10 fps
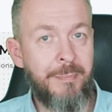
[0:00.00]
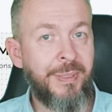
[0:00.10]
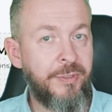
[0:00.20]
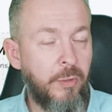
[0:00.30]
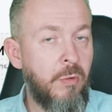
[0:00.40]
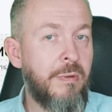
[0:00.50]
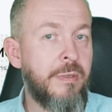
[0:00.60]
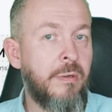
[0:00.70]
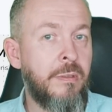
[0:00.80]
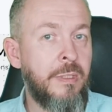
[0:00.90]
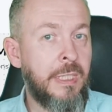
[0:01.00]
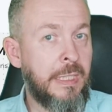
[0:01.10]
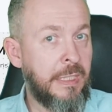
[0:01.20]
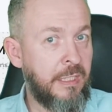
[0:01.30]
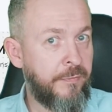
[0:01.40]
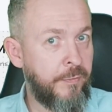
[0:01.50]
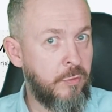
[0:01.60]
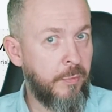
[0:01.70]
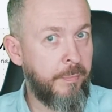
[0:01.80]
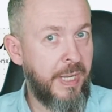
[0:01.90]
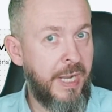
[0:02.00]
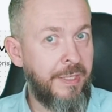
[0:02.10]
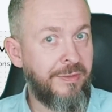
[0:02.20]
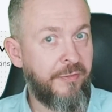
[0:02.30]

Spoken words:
but overall, if you combine